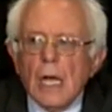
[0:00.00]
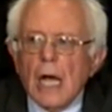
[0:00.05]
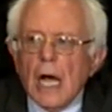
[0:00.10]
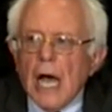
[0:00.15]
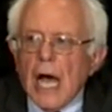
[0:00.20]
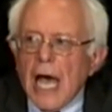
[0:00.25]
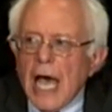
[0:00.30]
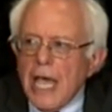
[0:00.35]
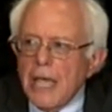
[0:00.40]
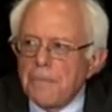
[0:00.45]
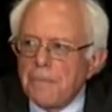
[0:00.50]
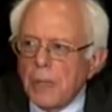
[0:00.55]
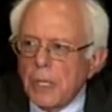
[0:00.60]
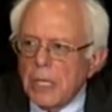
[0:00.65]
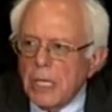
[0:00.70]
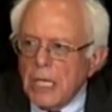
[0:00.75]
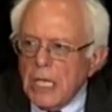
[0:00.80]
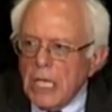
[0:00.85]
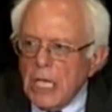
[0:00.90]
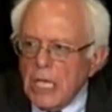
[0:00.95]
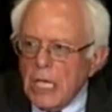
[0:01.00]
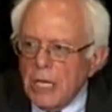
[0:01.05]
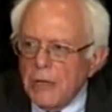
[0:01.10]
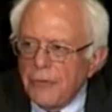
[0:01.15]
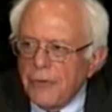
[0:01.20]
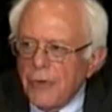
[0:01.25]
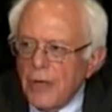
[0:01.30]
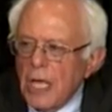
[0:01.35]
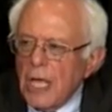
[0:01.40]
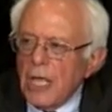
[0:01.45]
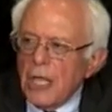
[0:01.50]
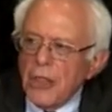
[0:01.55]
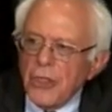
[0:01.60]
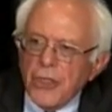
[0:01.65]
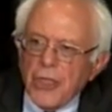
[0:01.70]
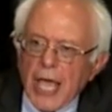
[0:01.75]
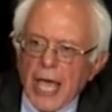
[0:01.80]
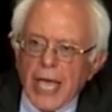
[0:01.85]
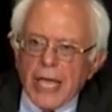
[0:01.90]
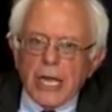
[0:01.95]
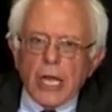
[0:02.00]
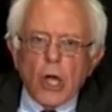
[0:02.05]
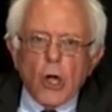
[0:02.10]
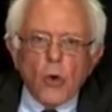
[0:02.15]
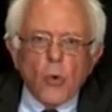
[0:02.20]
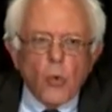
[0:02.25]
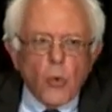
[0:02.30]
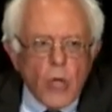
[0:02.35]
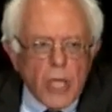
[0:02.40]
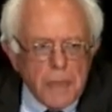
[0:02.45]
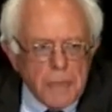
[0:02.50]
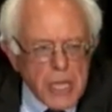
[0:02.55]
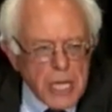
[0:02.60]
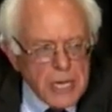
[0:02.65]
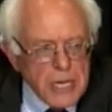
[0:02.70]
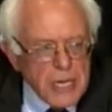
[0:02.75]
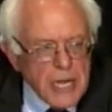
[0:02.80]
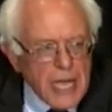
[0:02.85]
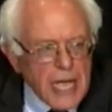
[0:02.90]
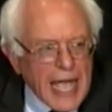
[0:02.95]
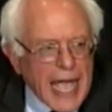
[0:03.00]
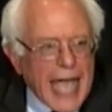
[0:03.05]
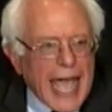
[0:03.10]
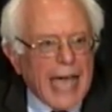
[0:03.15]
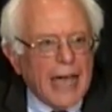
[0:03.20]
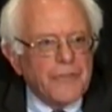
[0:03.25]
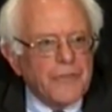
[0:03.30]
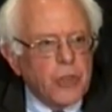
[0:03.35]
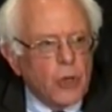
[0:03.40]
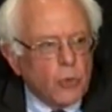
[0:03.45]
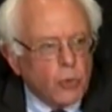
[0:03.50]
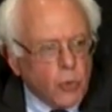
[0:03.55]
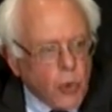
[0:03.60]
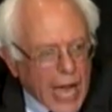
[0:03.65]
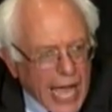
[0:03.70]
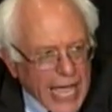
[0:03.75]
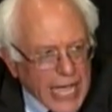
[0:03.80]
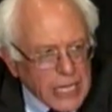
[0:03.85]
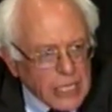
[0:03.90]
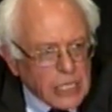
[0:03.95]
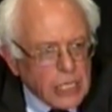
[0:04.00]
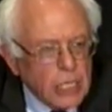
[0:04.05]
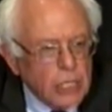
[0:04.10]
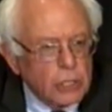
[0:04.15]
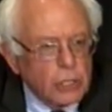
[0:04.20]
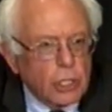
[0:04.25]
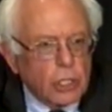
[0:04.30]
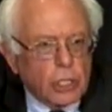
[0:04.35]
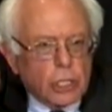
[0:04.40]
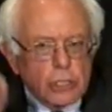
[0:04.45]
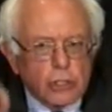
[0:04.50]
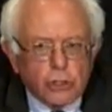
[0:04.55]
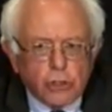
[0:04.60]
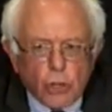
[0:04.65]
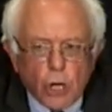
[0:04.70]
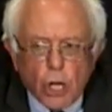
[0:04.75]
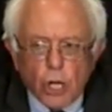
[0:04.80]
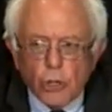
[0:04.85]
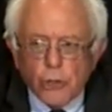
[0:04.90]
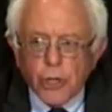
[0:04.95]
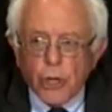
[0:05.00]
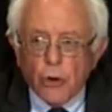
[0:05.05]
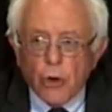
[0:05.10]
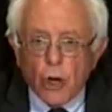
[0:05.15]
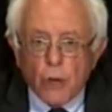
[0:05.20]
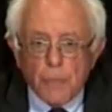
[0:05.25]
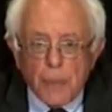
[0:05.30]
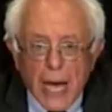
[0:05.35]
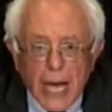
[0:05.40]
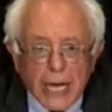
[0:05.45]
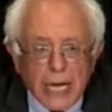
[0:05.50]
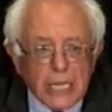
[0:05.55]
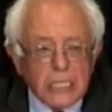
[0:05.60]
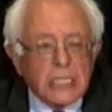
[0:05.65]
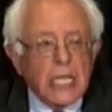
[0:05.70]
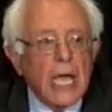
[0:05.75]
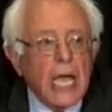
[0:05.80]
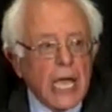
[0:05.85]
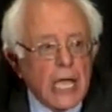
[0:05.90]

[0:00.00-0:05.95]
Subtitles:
I believe that women have the right to control their own bodies,